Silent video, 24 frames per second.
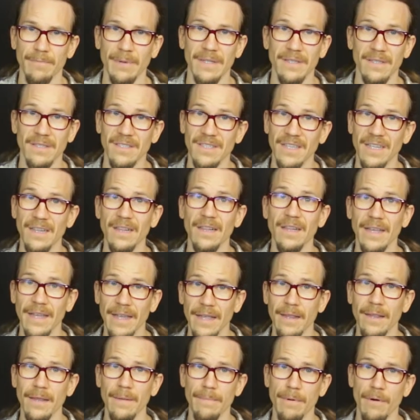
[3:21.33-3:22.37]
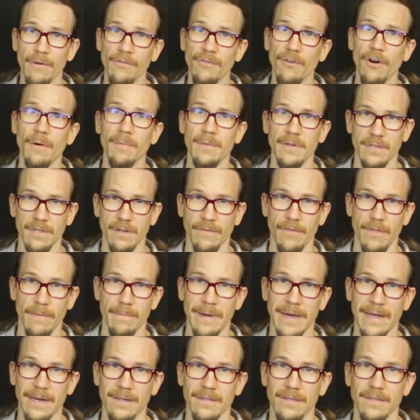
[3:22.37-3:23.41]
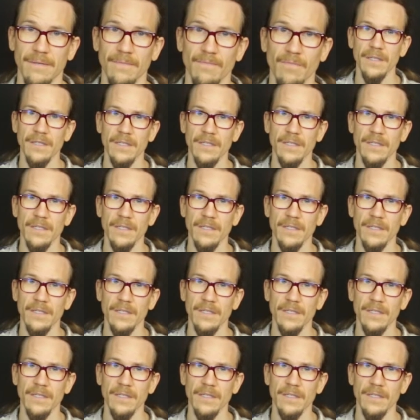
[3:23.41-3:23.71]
but still in the performance of the pedals.